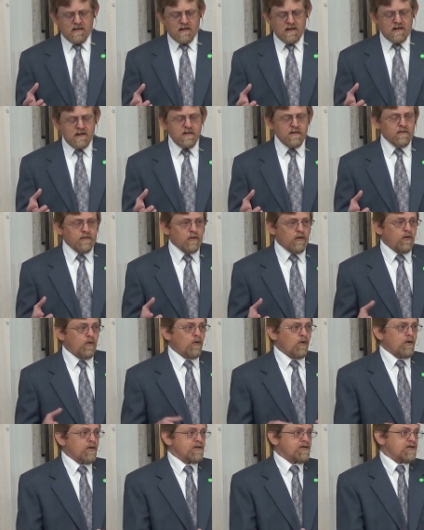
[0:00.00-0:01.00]
And here the
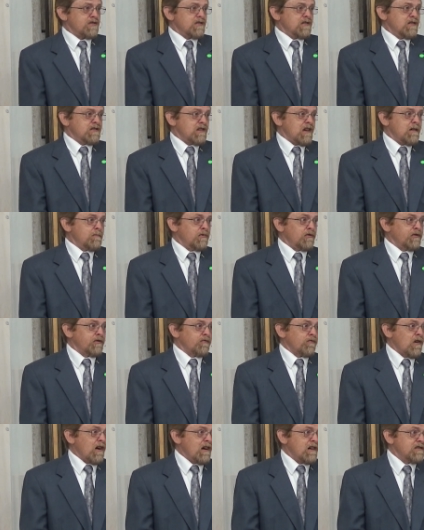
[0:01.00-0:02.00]
horse is able to
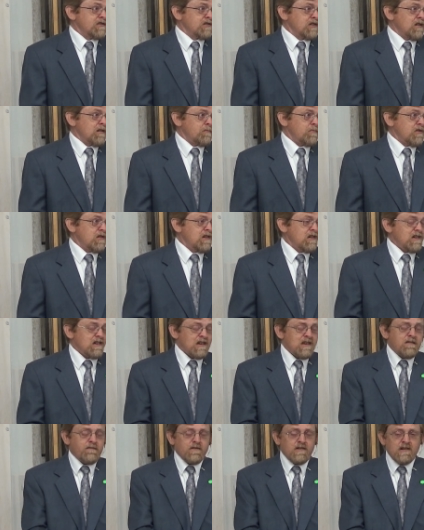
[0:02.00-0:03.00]
rise up,
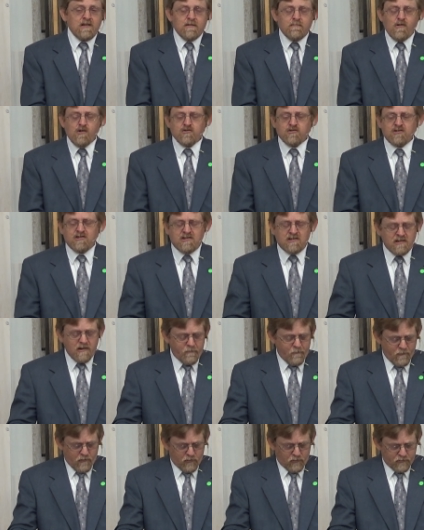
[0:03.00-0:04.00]
even in the most
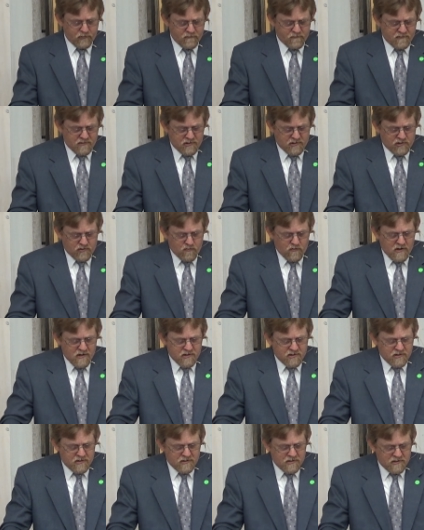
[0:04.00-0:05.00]
difficult of
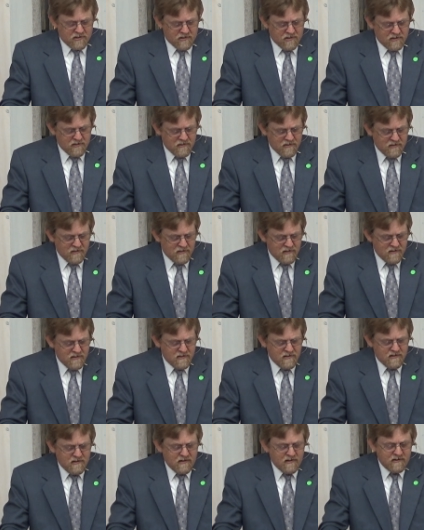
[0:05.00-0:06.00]
situations,
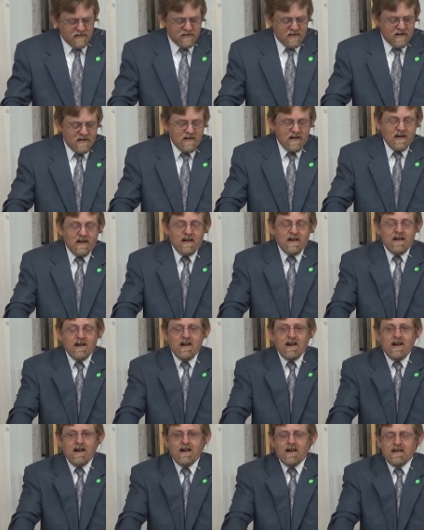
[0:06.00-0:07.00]
and say,
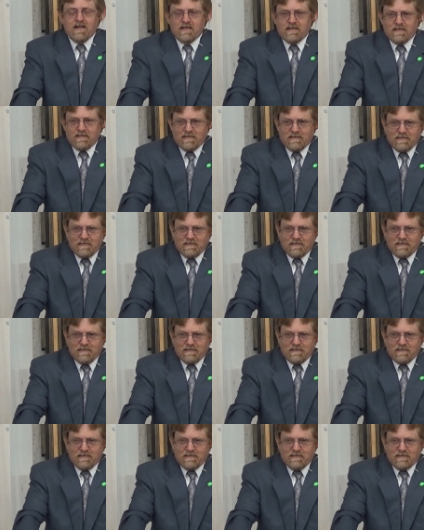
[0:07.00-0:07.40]
Aha!